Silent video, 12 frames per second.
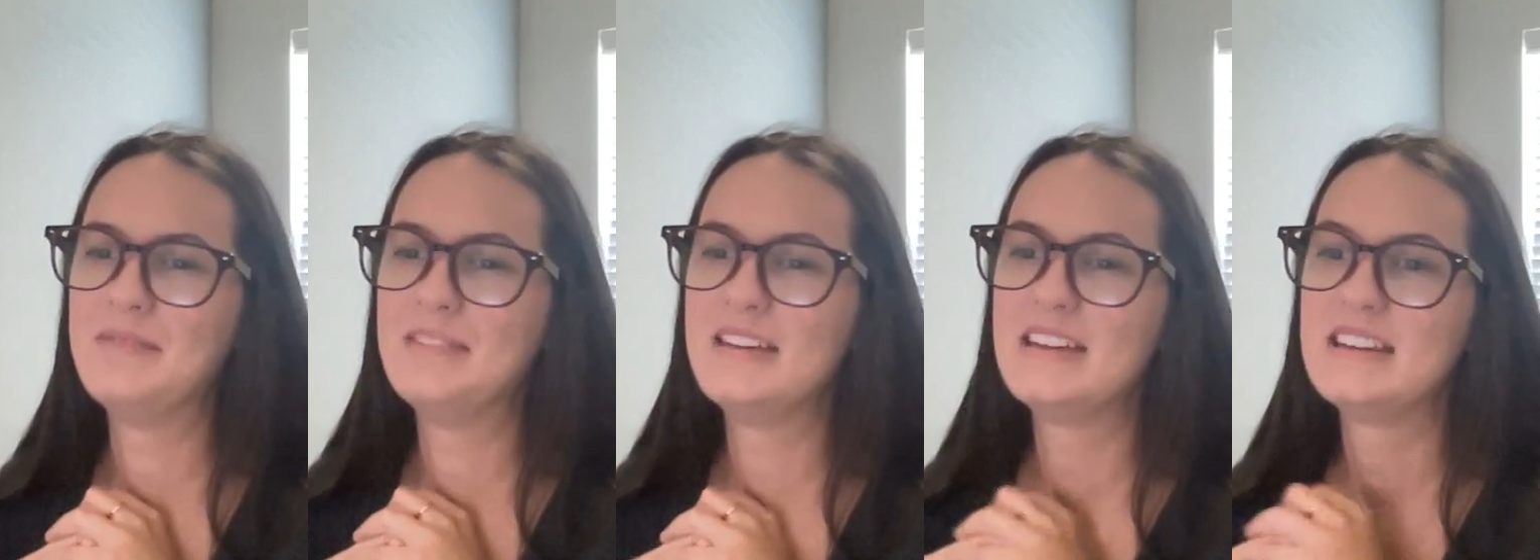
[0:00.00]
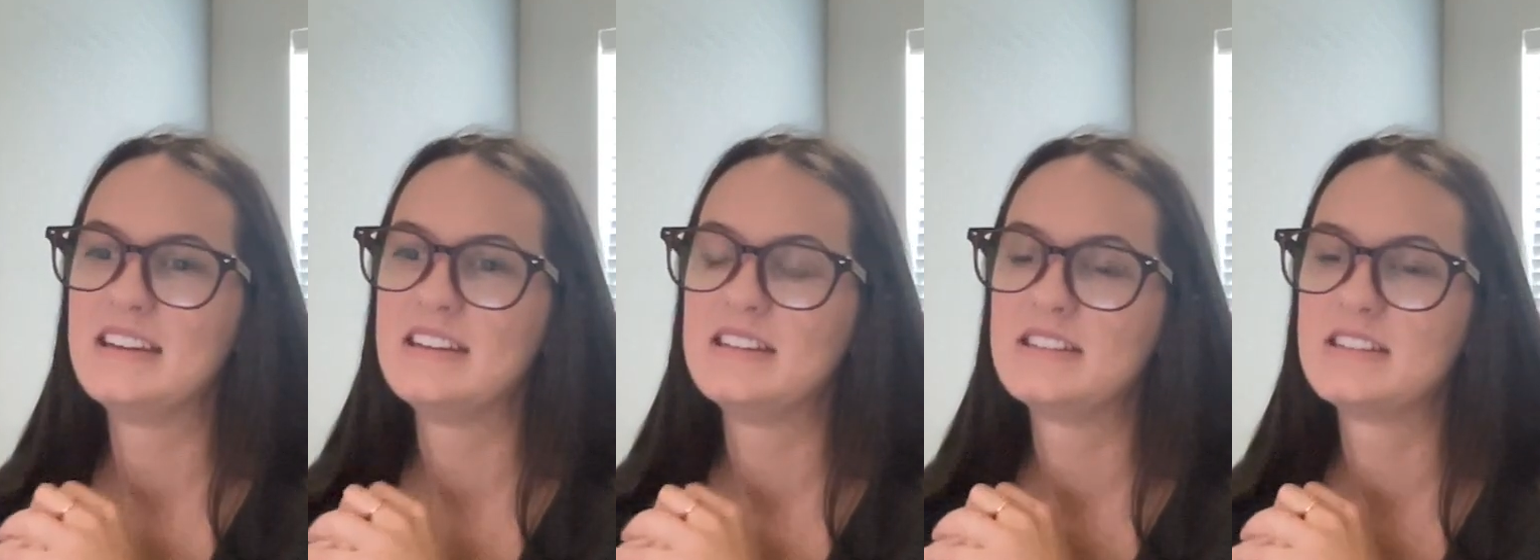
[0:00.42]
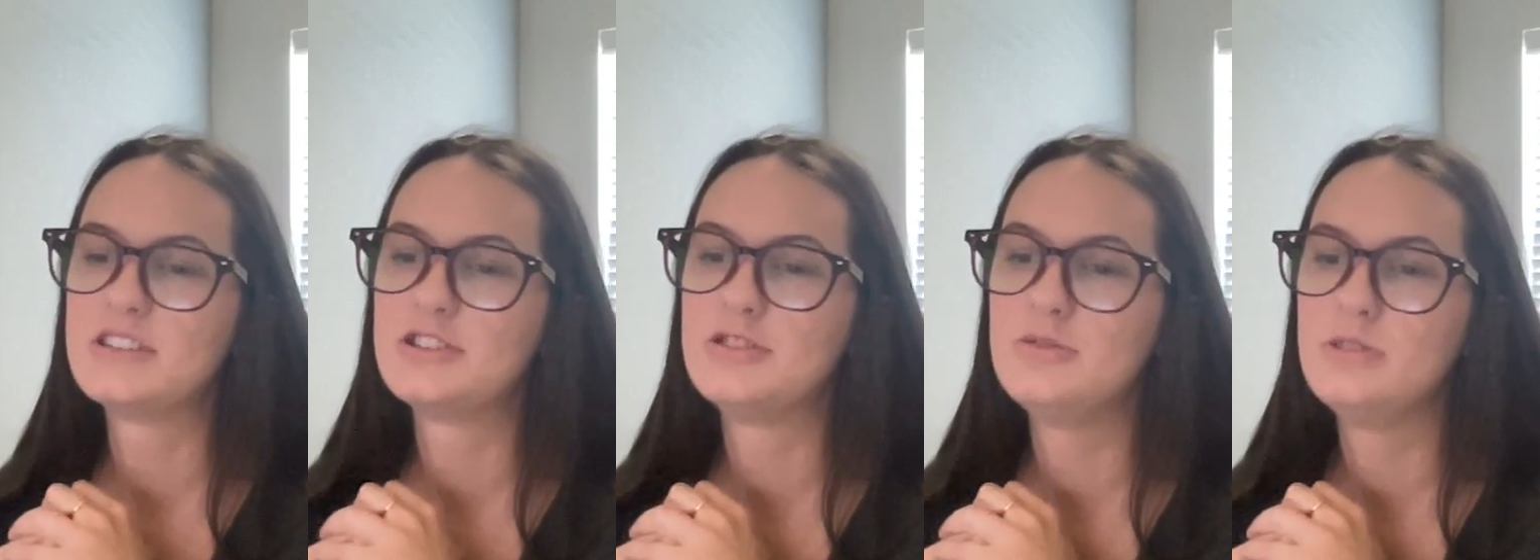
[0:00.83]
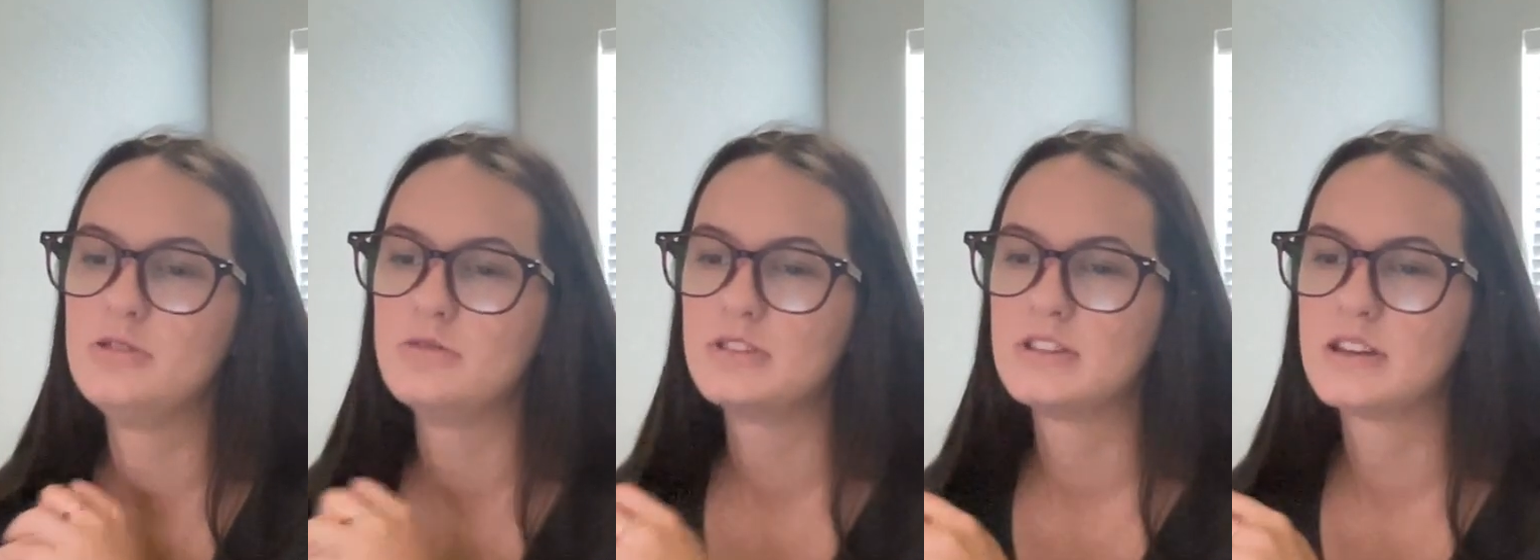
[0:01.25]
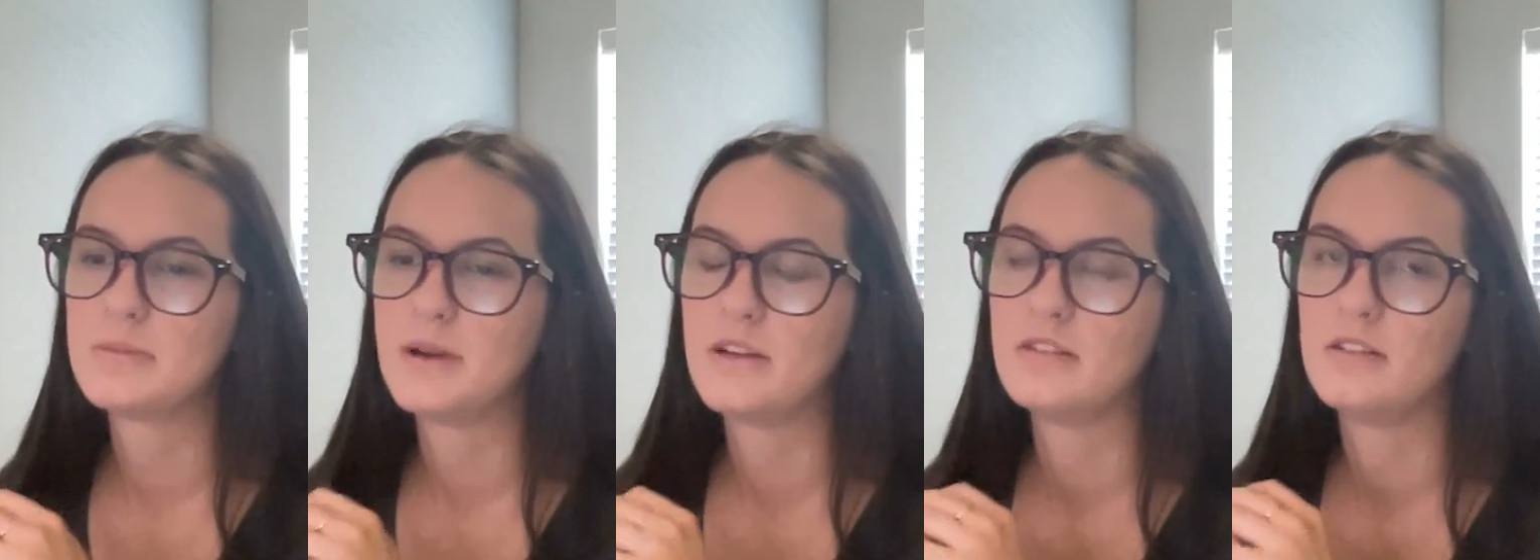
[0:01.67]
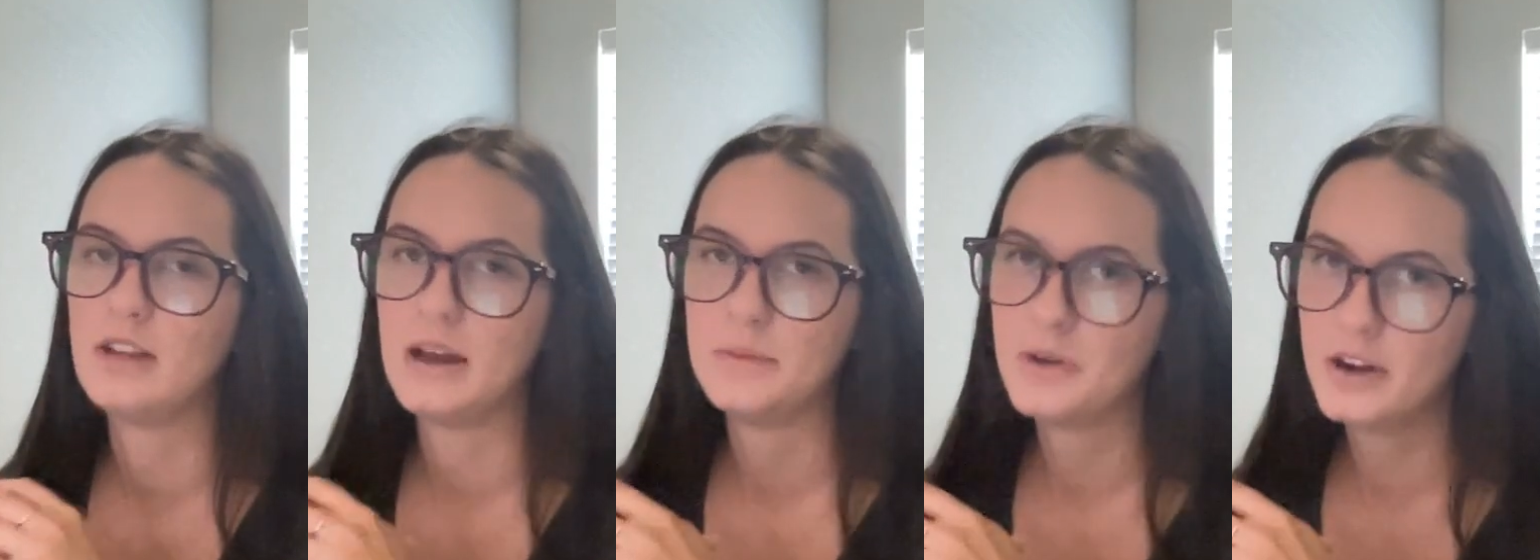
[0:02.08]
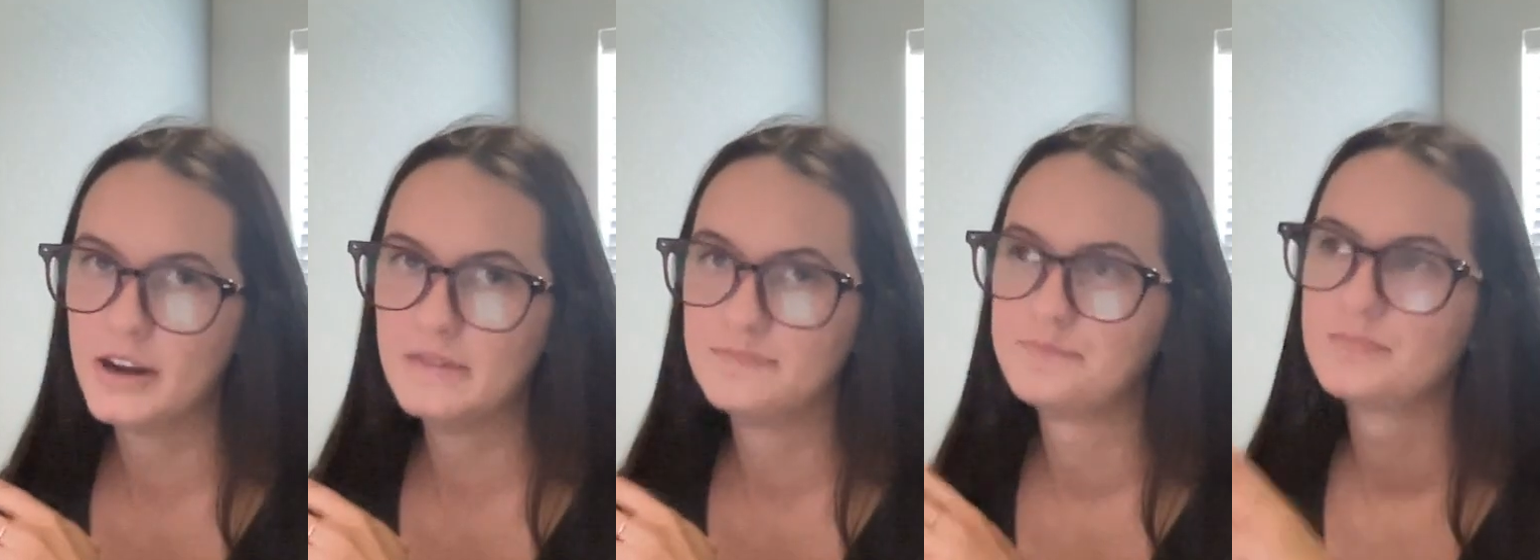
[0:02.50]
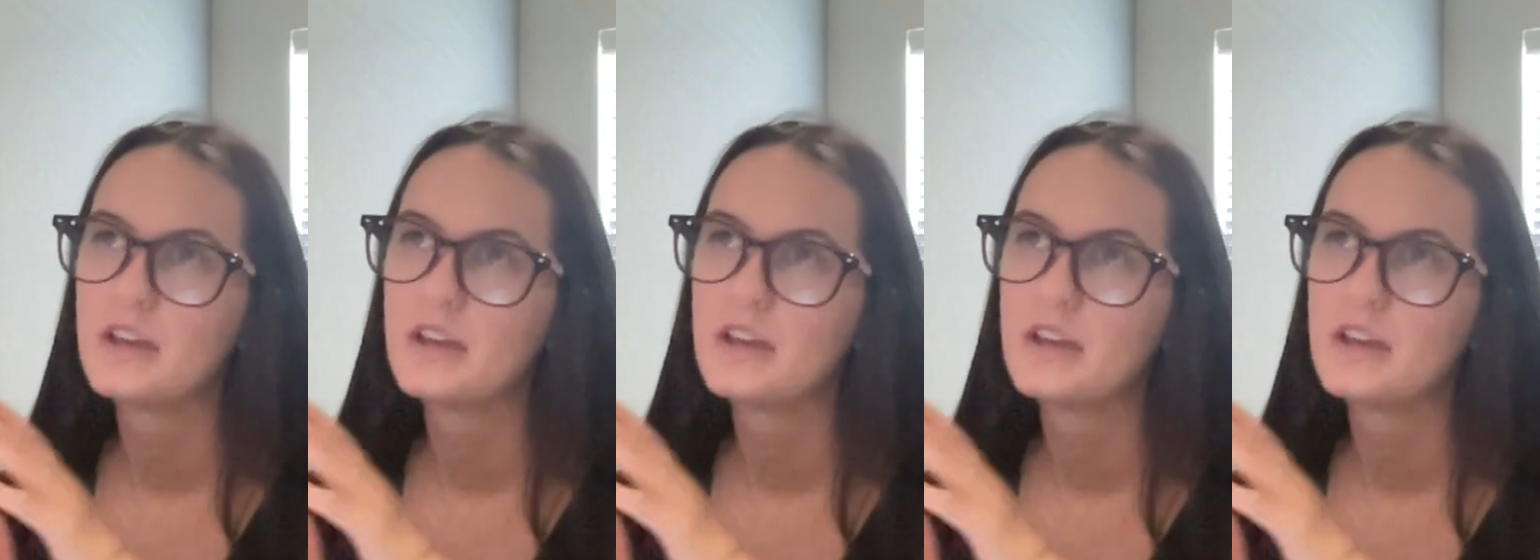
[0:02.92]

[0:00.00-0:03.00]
is to use the Capella library.